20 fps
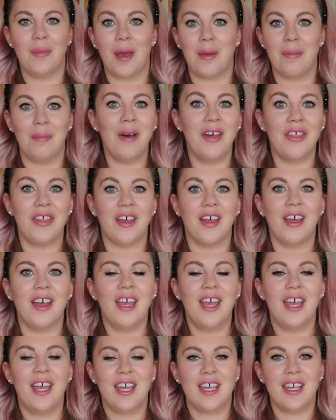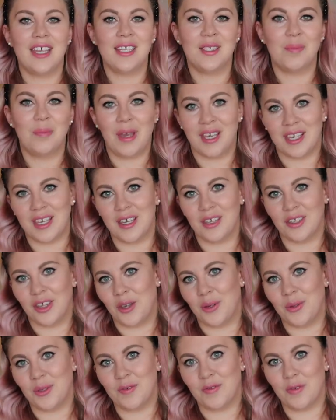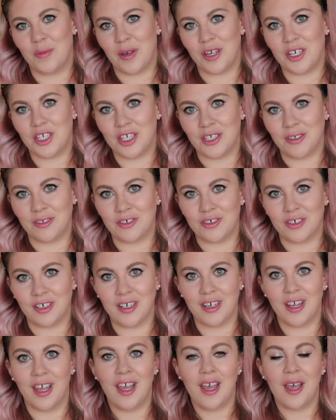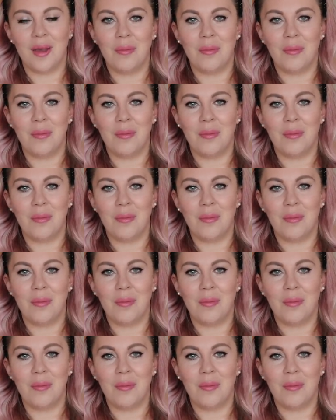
am a mother is picking clothes for my children.